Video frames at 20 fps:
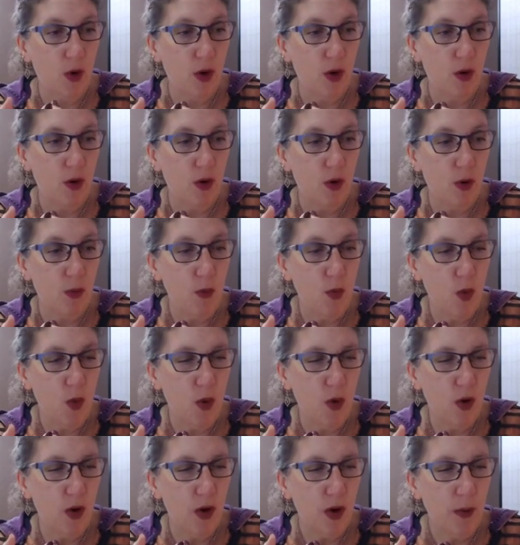or
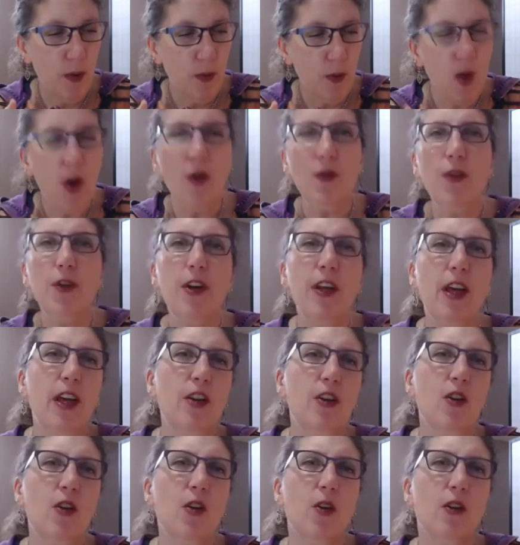more
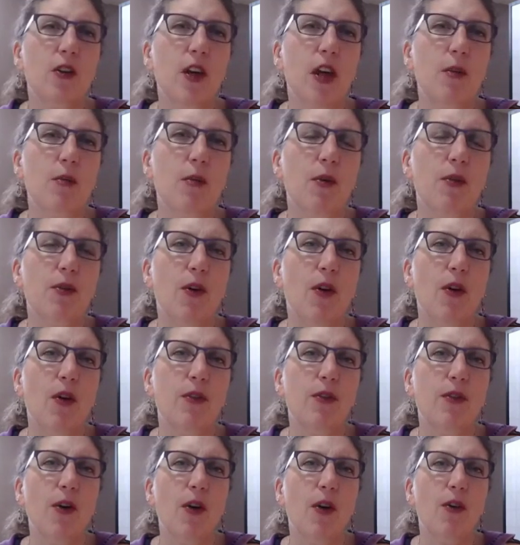confrontational type
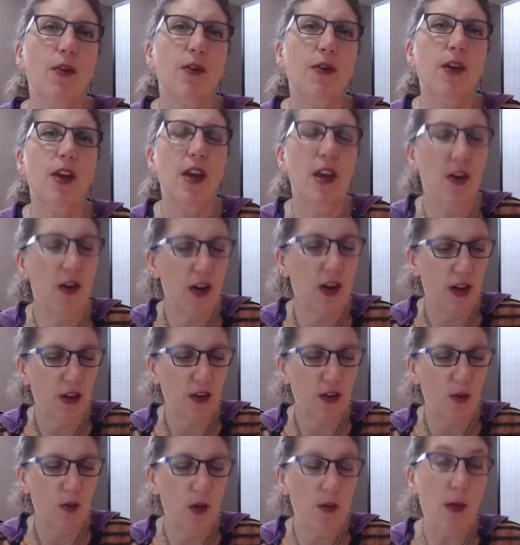of
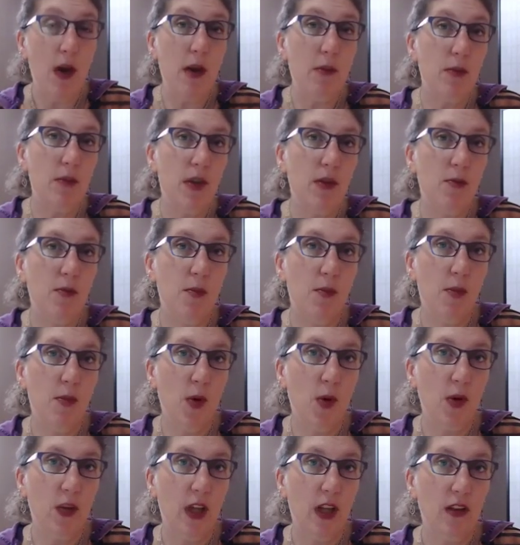areas that we might be
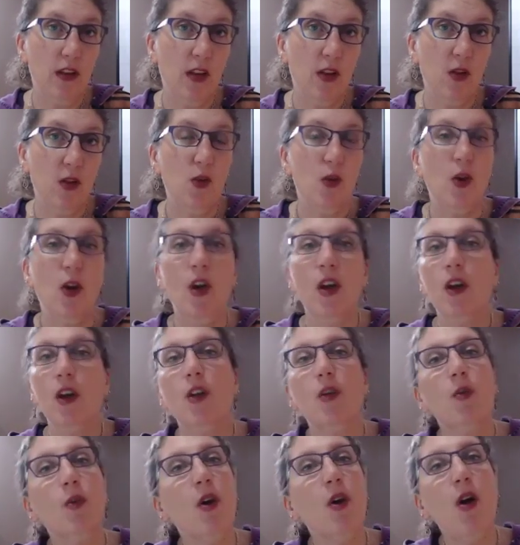processing through,
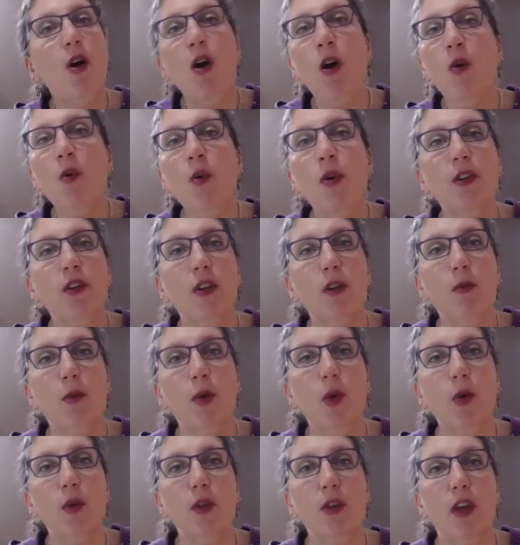because we're always in
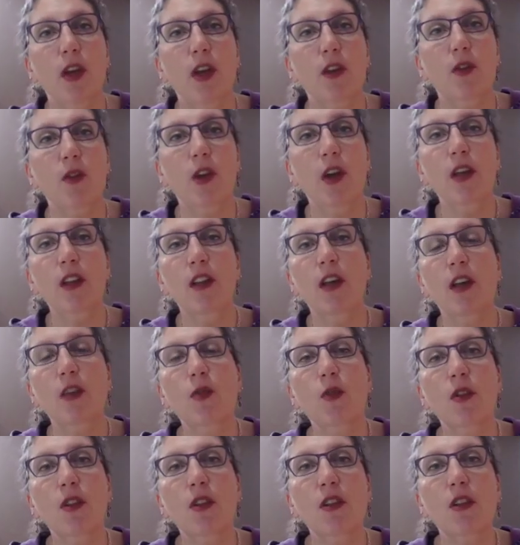process, right?
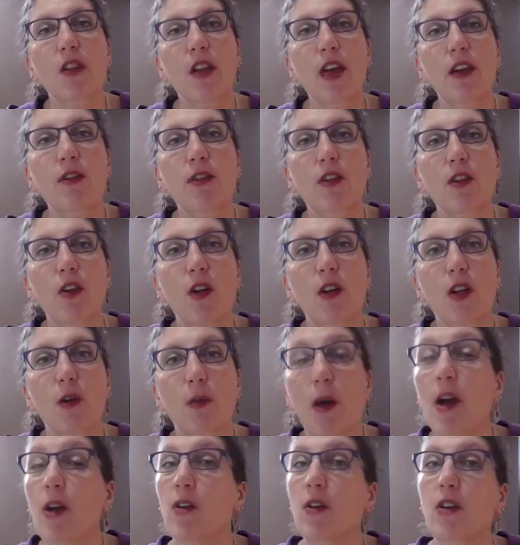That's what this life is all
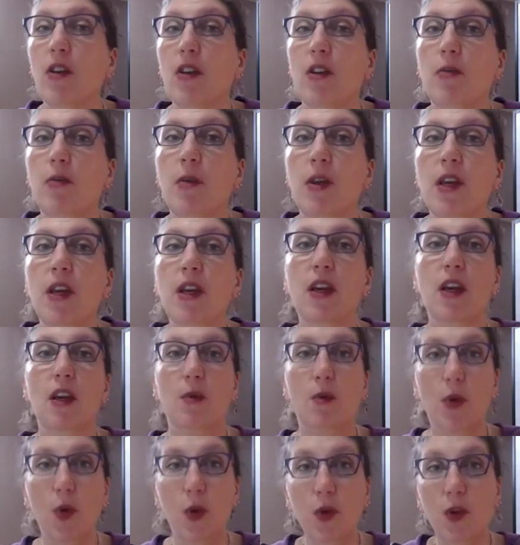about, is being
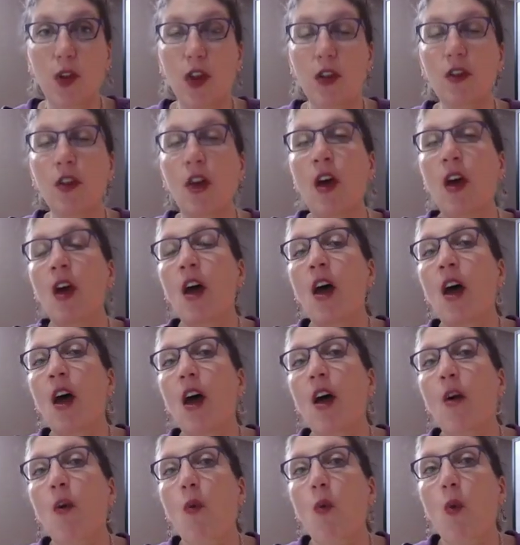in process,
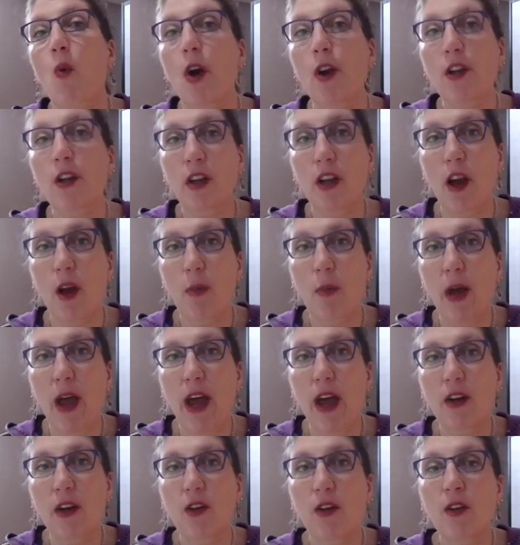watching our
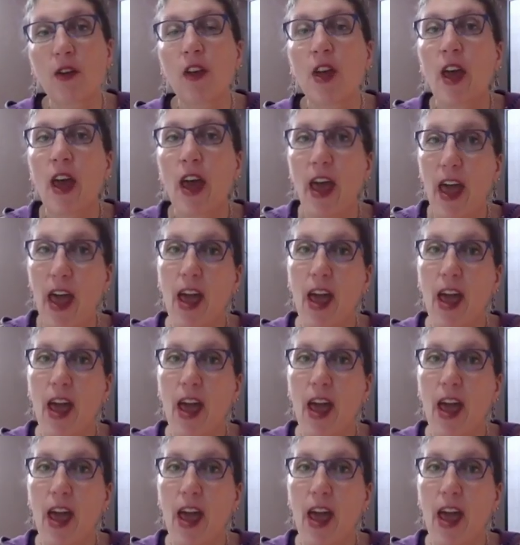patterns,